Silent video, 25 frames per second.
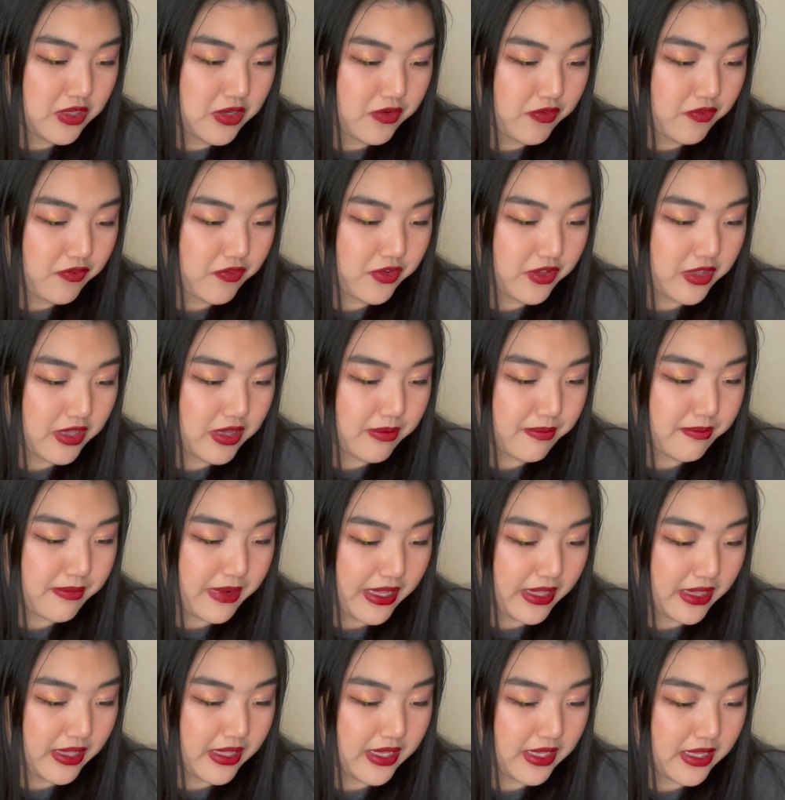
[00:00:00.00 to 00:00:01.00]
For, like, my
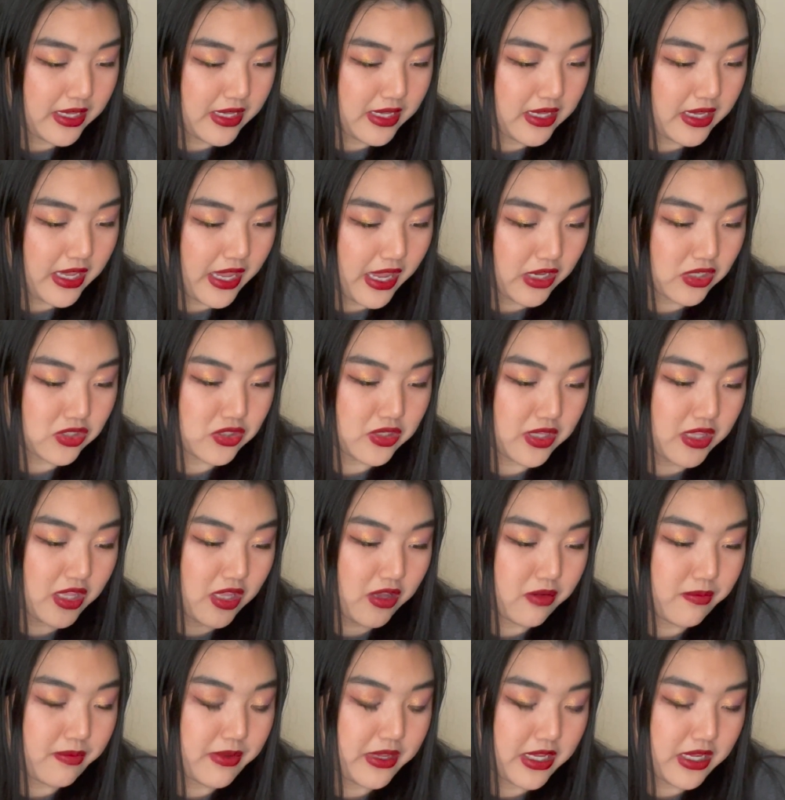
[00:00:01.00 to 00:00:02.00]
liking. Actually, that
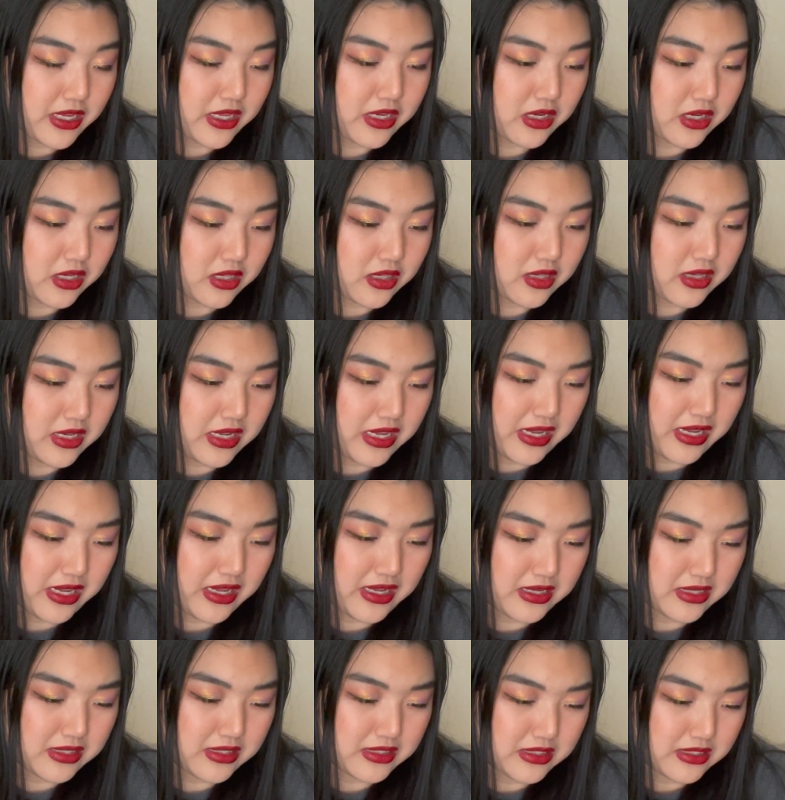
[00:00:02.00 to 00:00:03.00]
would be kind of, yeah.
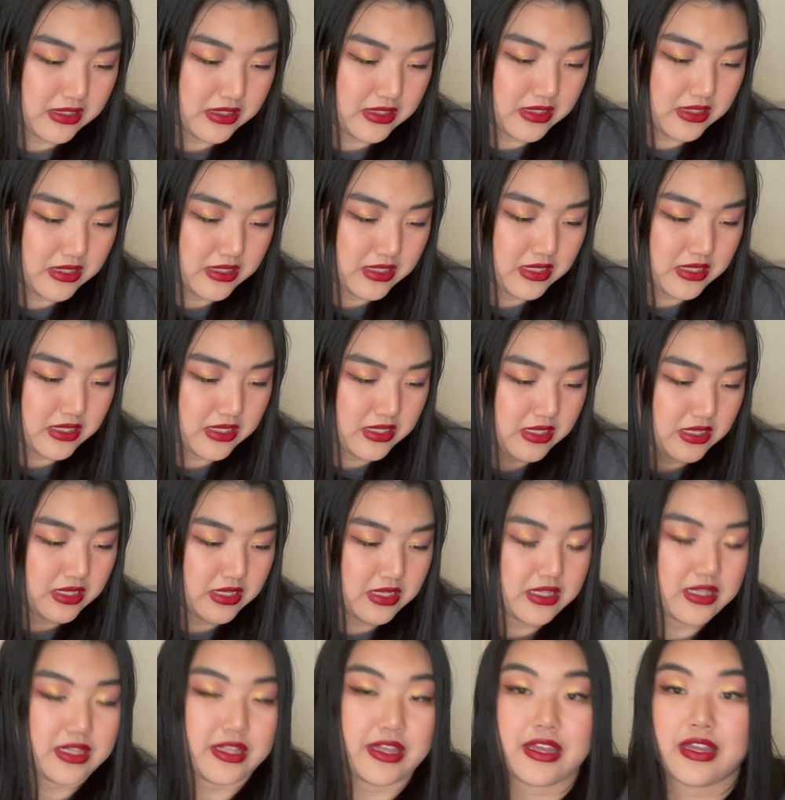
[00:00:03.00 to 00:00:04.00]

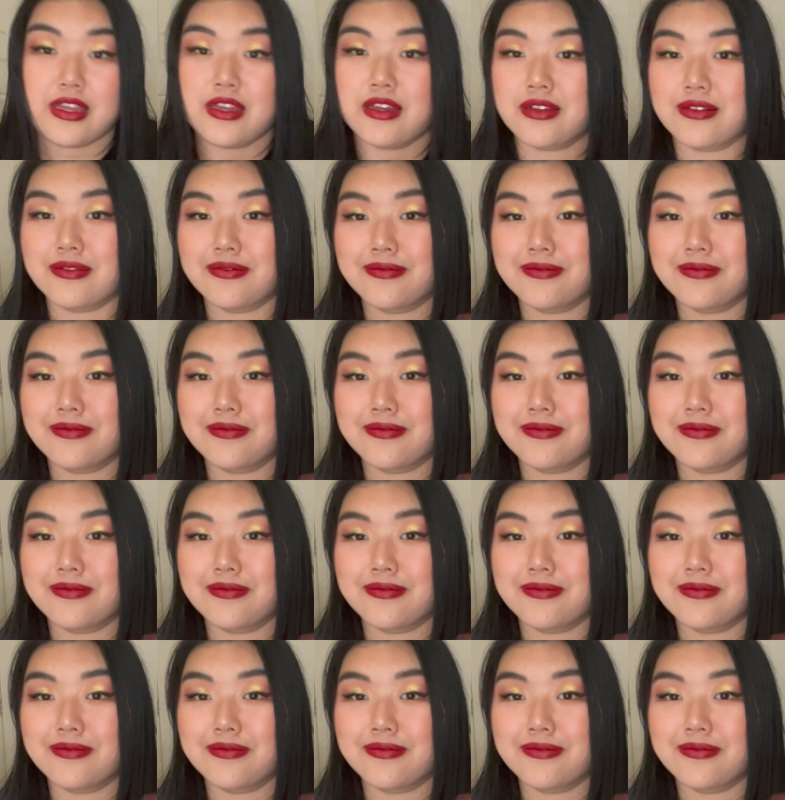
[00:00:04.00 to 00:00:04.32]
Like,